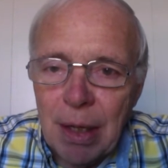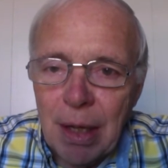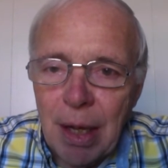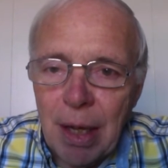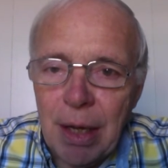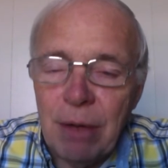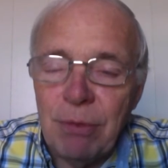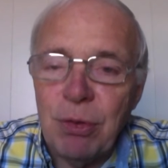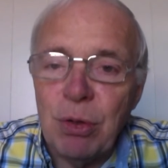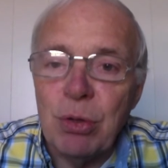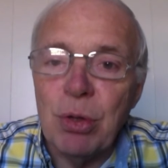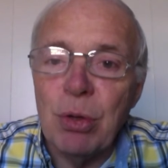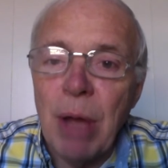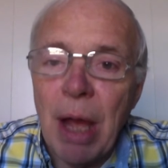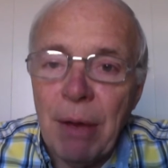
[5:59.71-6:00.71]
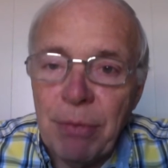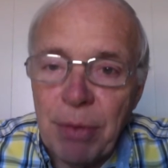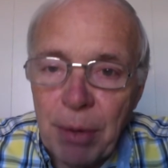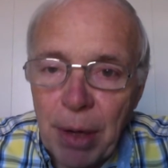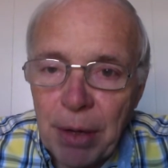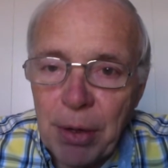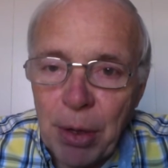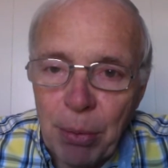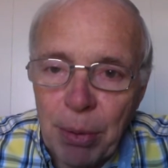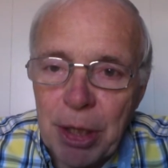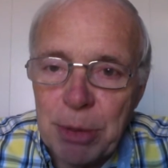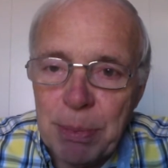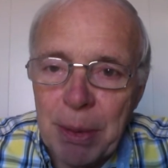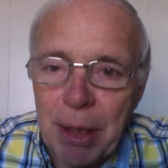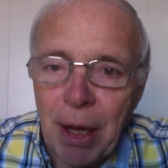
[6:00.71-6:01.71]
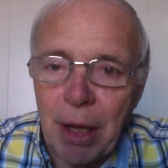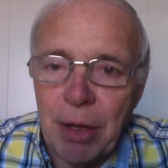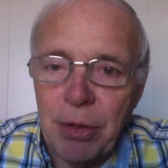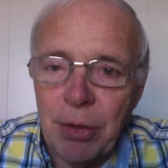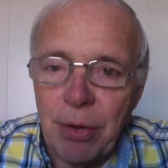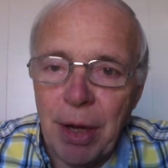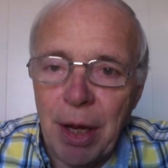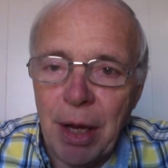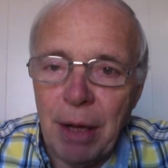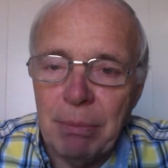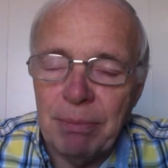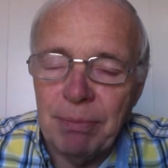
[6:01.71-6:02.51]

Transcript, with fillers: And if you do have the degrees behind your name,